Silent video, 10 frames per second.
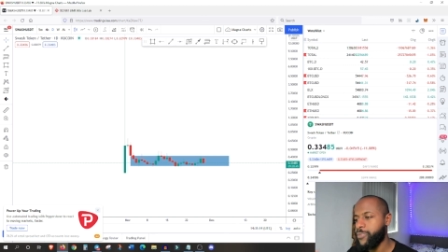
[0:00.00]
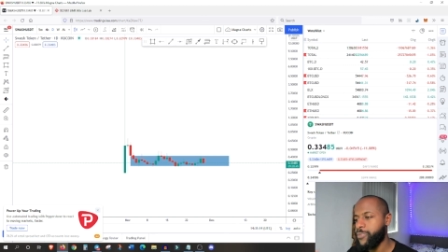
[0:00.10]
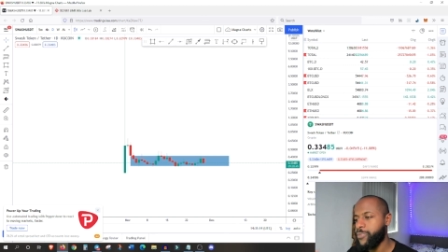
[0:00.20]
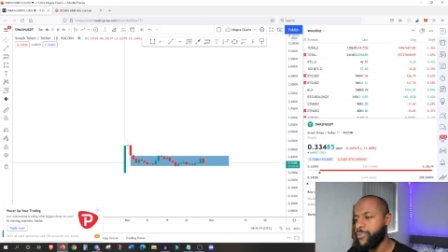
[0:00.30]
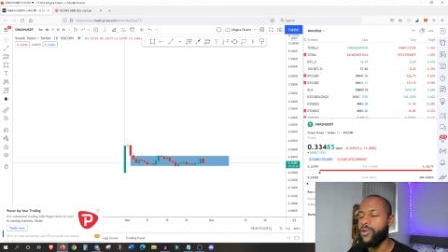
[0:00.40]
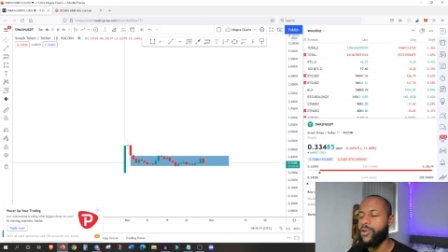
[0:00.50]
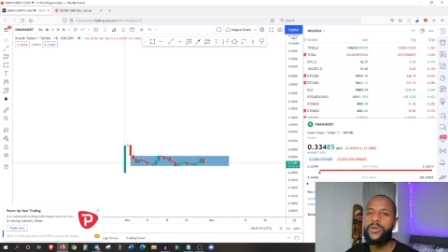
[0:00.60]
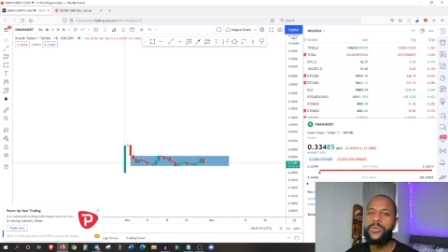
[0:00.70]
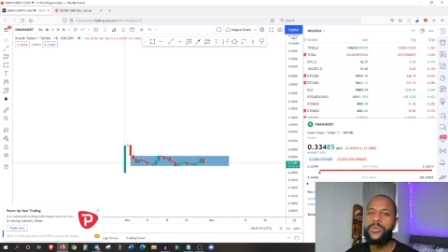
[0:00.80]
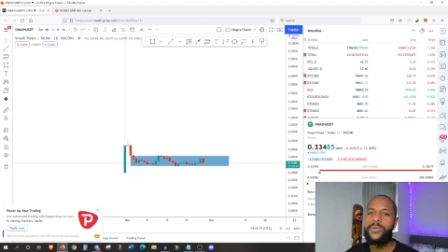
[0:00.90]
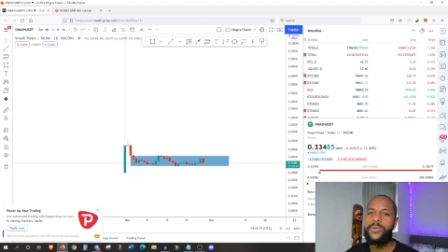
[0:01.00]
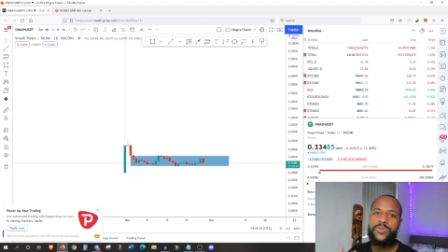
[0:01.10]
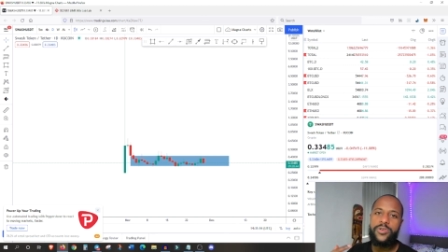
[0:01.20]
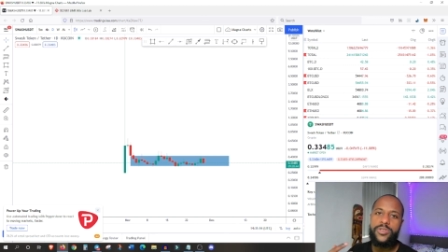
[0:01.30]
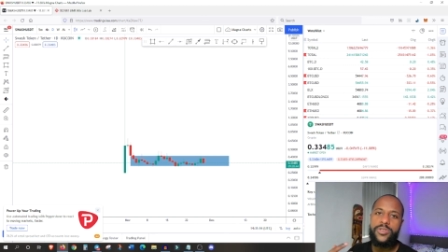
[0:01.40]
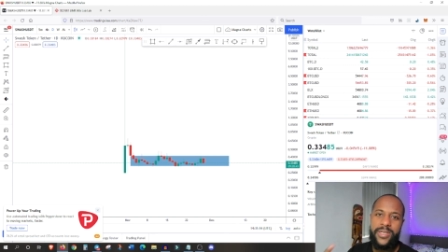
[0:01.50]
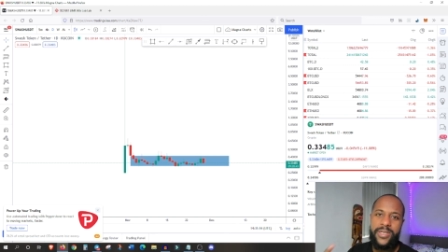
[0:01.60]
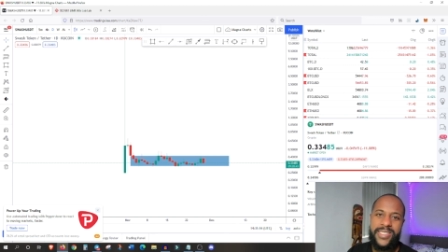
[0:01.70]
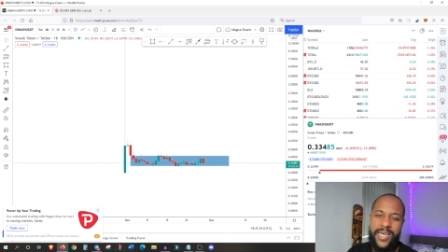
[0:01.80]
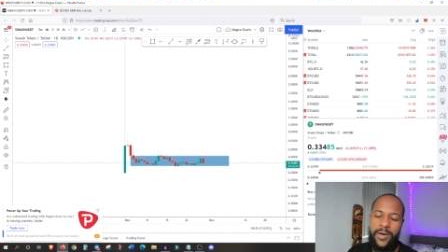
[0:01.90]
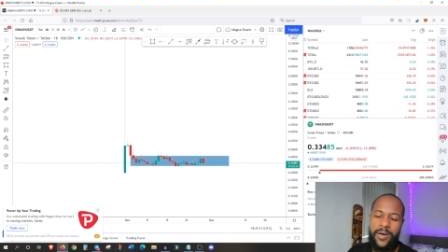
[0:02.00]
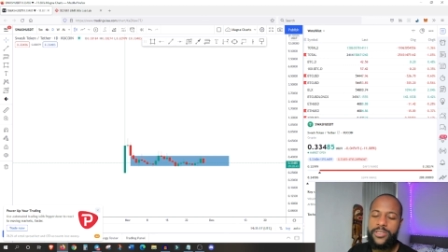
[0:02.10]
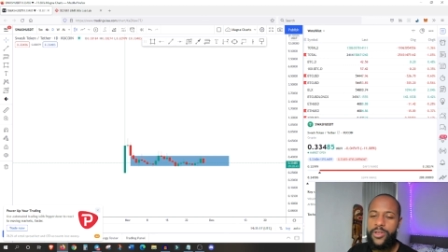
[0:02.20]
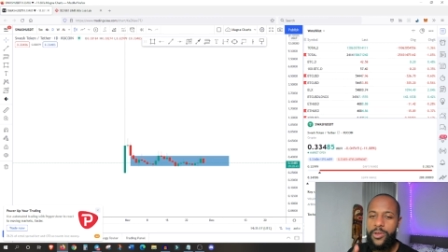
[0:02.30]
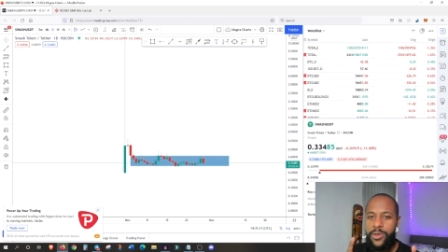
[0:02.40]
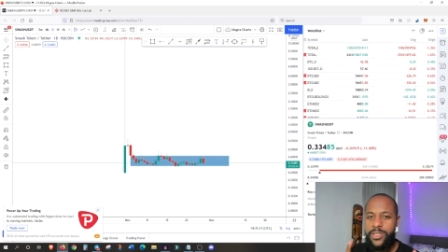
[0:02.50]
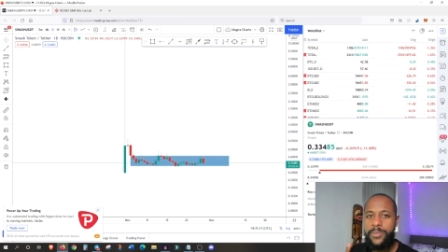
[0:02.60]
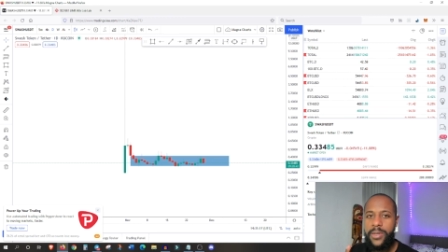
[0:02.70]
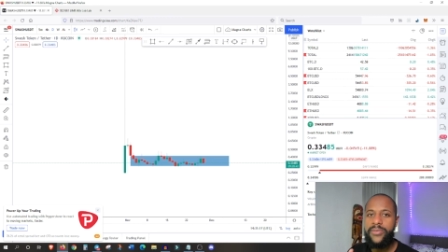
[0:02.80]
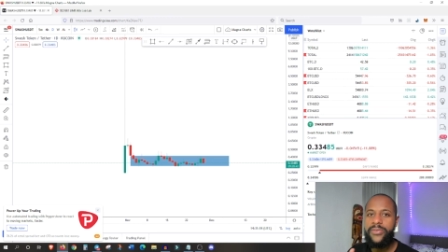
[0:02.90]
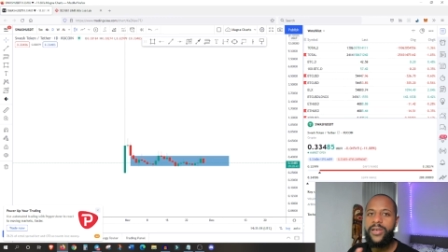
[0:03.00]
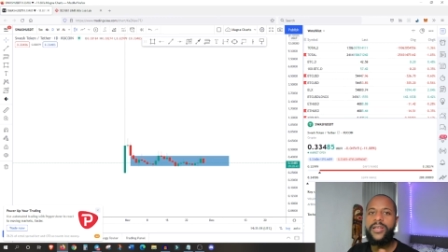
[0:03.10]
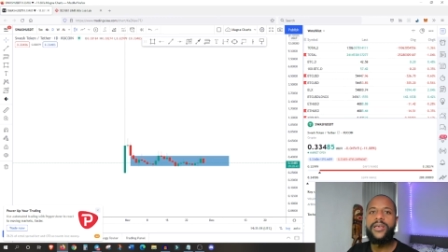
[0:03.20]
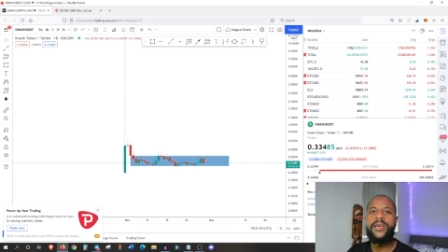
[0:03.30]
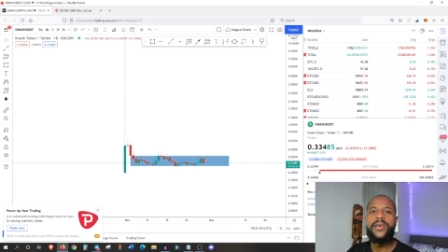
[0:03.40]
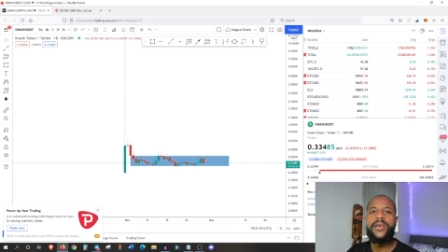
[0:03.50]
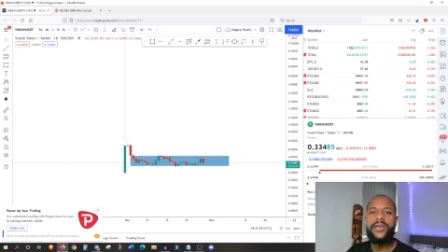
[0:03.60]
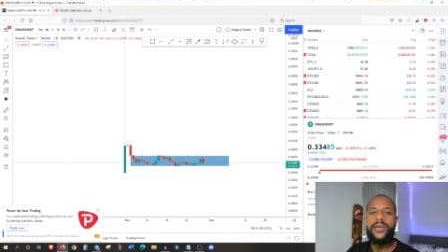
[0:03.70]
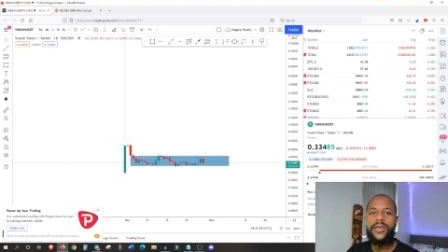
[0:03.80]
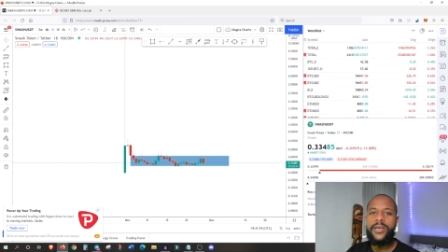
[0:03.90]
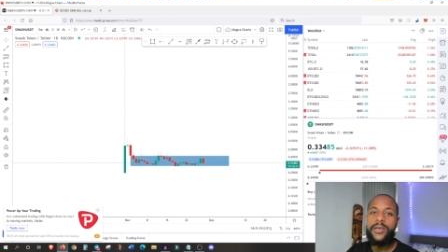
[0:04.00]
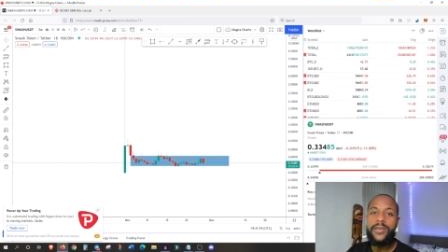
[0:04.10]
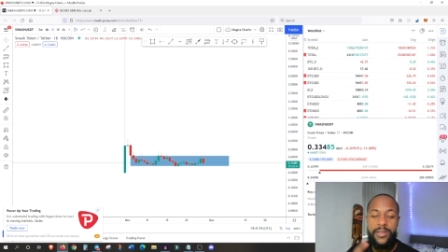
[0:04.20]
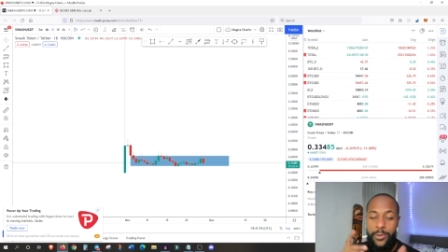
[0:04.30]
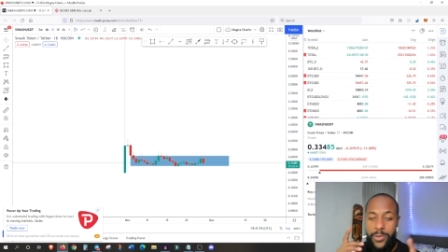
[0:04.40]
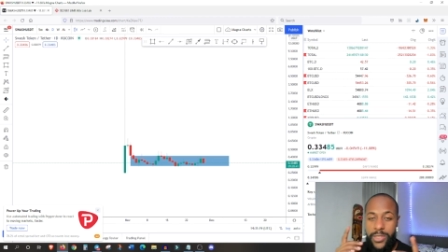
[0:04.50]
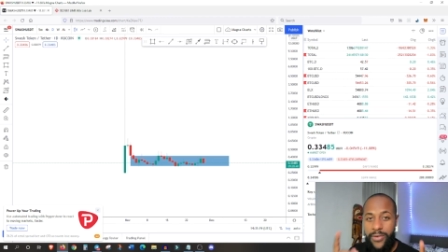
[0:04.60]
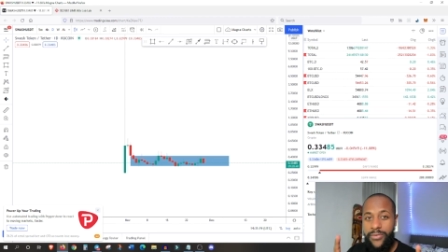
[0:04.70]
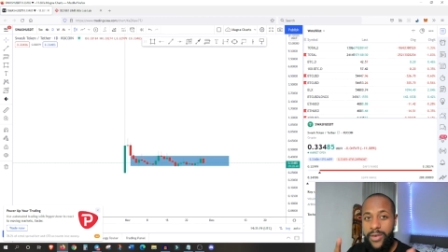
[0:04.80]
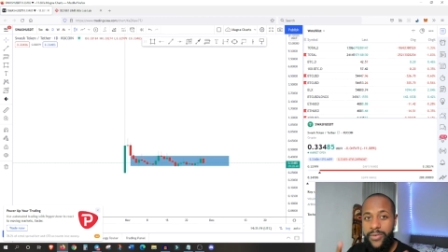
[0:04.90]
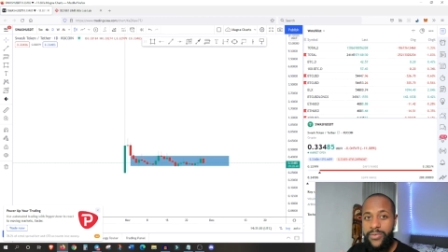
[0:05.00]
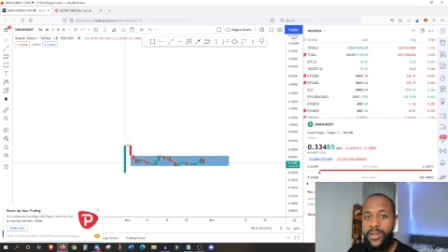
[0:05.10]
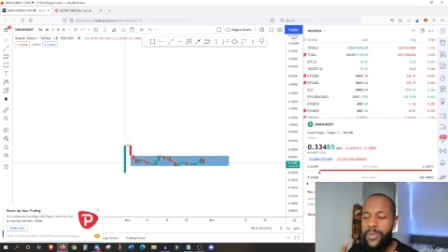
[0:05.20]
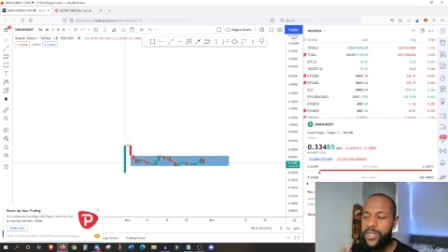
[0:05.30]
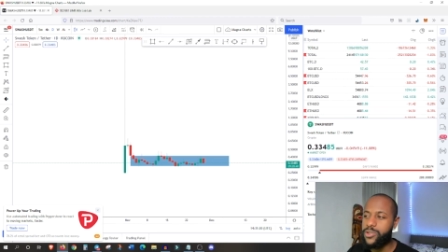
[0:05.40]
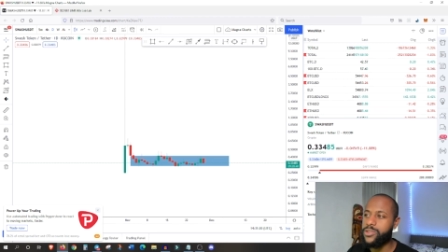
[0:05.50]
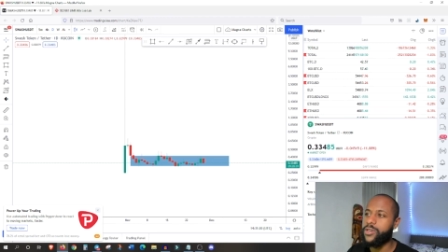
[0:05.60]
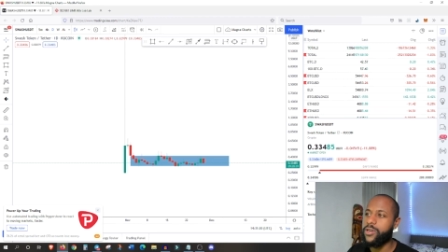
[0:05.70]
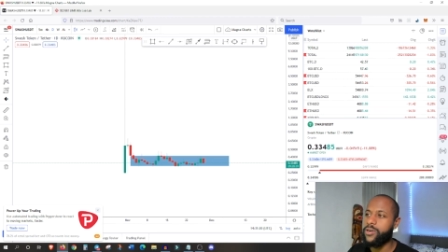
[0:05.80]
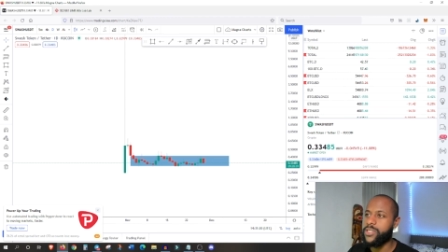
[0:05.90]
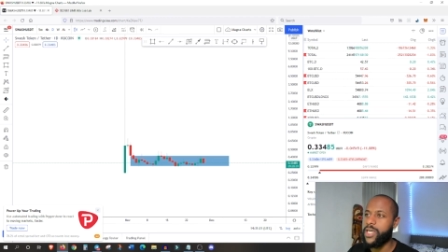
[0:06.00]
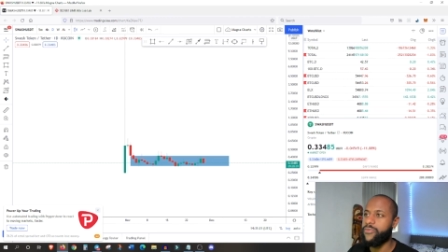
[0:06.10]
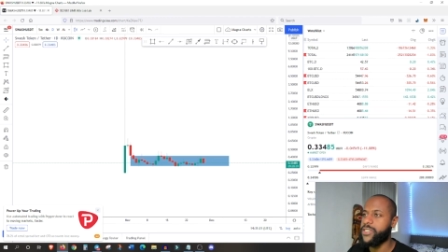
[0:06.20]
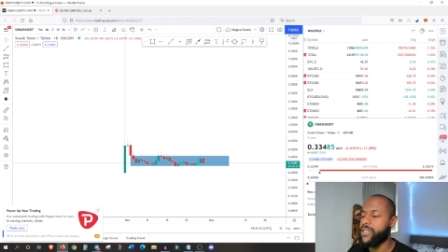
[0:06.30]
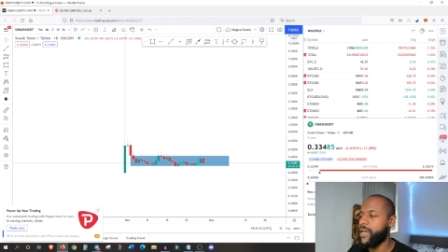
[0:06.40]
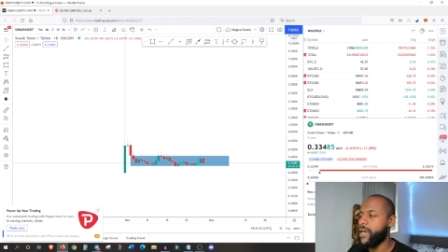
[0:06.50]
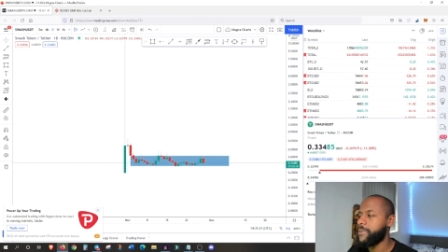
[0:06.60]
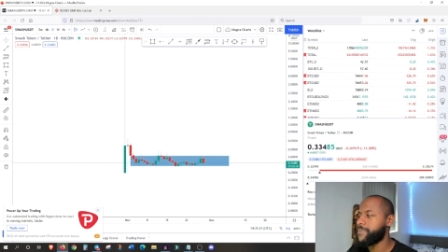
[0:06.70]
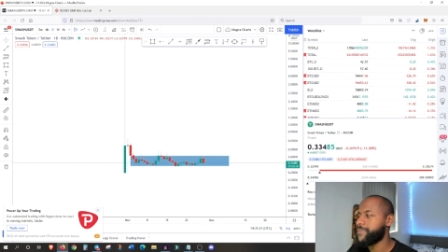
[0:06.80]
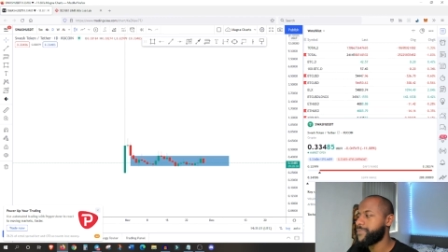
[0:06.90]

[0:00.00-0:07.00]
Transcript: And a lot of cryptos of course are discounted, so the ones you believe in, the ones that have faith in, make sure to dollar cost average in that.